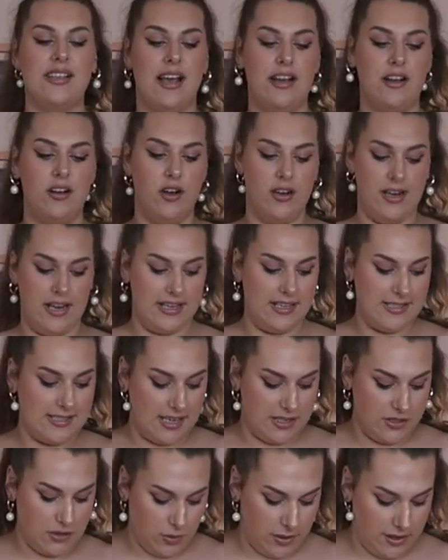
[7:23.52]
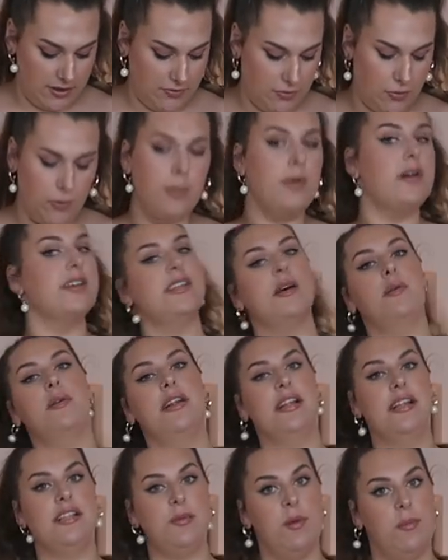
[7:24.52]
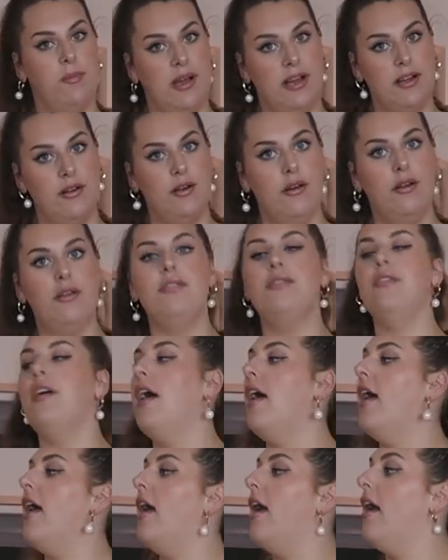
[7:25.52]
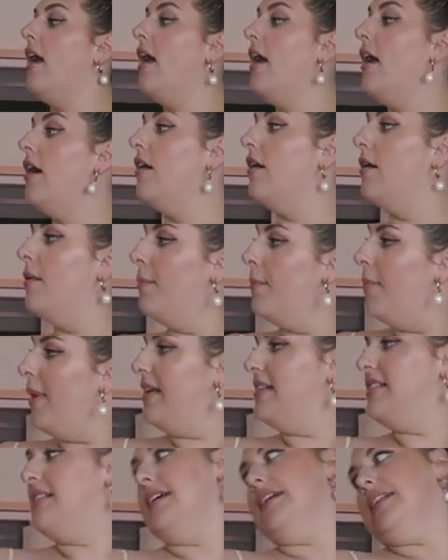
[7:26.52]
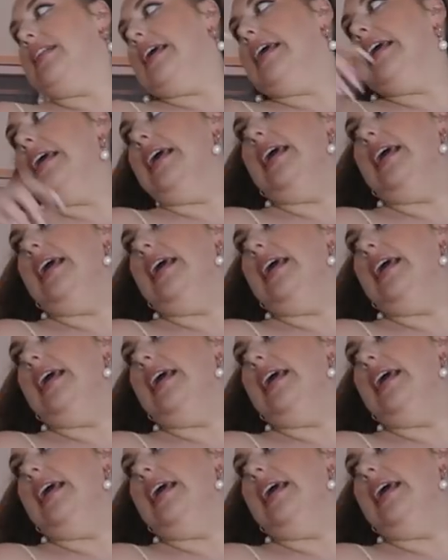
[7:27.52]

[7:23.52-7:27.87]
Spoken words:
I got it in a size 24 because I wanted it to be big enough. Basically,